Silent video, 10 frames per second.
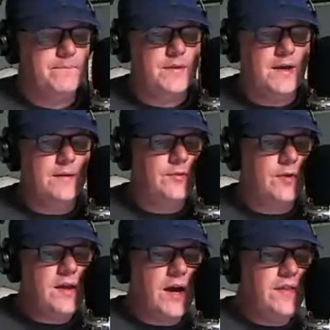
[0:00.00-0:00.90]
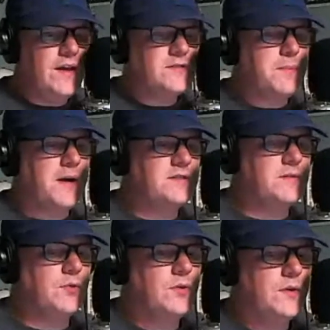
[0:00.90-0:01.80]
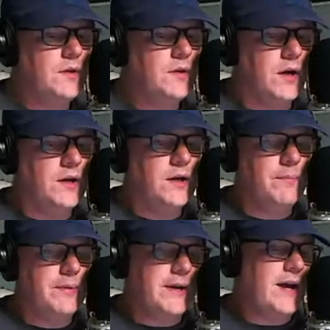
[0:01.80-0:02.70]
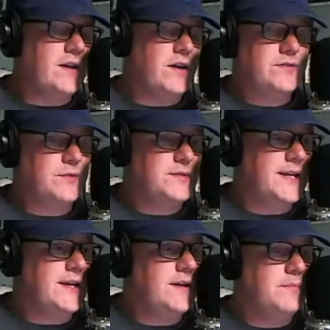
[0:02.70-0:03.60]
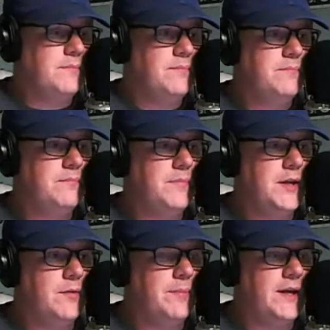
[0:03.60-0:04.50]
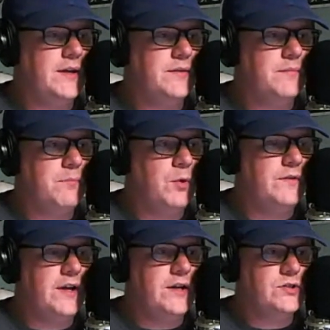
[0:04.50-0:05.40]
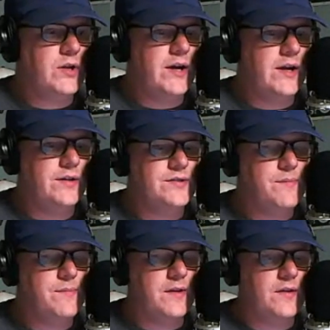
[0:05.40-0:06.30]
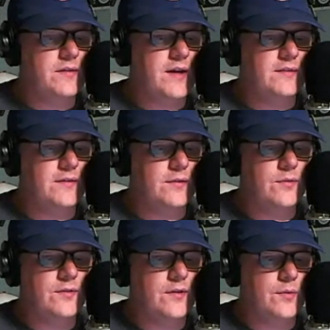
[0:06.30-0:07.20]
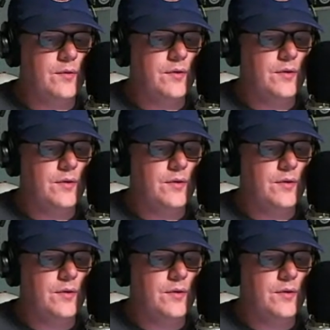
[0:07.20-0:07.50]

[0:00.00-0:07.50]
Yeah. So I think it's possible. But I could also see him, being moved in a trade or something like that too. So.